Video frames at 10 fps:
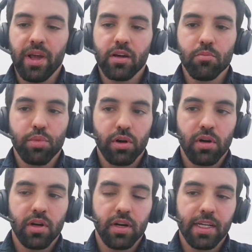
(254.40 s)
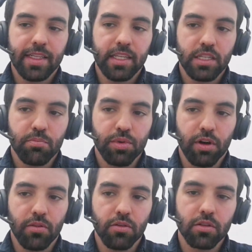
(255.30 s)
we compare this
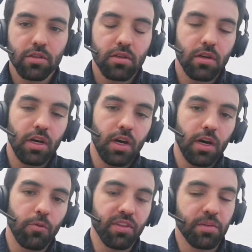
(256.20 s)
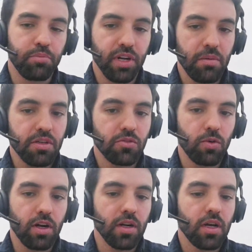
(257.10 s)
product with the previous
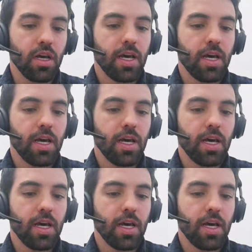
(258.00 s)
one,